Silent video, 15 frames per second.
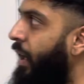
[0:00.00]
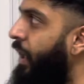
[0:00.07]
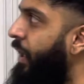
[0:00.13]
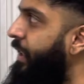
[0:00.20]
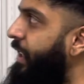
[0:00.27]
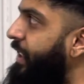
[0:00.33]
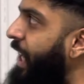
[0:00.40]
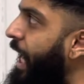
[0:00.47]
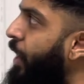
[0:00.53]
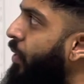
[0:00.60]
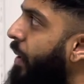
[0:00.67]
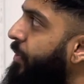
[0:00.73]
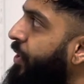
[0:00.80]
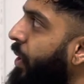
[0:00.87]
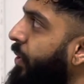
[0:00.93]
The diagram
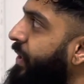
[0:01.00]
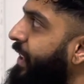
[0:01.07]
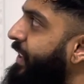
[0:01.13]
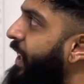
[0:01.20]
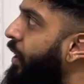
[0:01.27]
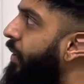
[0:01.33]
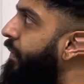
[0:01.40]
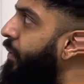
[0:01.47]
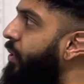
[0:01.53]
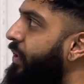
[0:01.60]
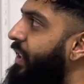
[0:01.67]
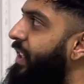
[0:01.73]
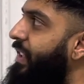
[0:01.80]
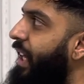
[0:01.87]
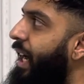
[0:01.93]
shows a set of
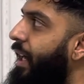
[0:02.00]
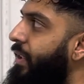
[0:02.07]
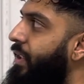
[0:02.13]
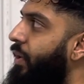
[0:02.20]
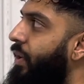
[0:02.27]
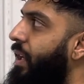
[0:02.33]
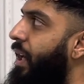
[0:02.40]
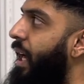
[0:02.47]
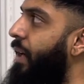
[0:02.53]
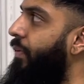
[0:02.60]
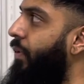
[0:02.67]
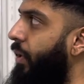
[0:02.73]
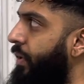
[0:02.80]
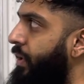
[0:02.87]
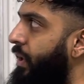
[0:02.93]
forces acting on a light
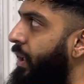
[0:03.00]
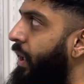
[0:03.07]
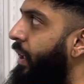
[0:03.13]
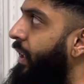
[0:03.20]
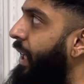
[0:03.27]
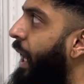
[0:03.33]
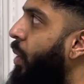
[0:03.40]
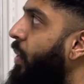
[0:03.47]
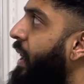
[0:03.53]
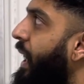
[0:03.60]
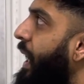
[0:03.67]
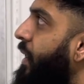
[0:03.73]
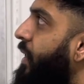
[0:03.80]
rod. Calculate